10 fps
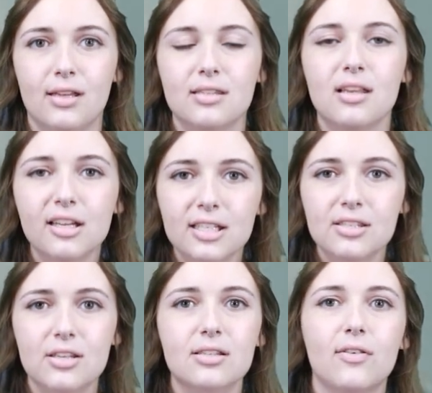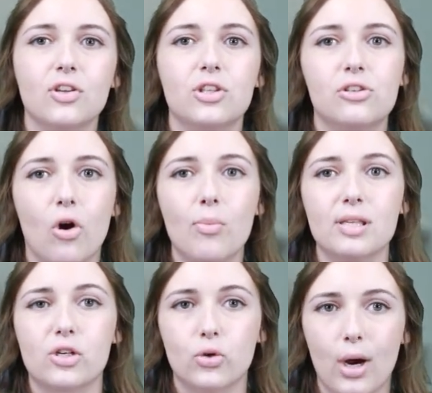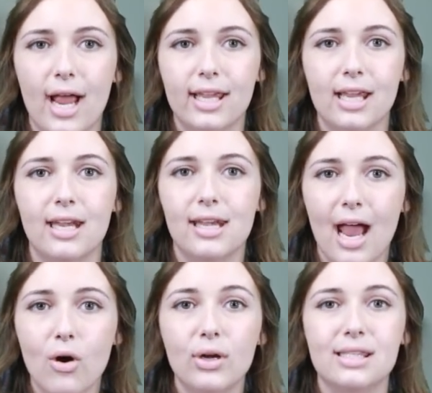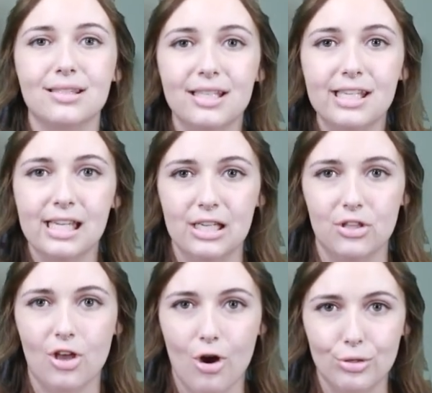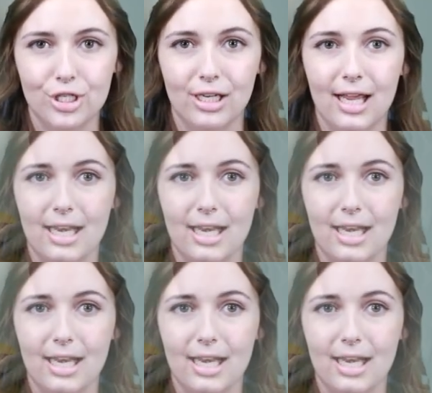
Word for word: Scientists discovered the dome is cracking and now it's leaking into the ocean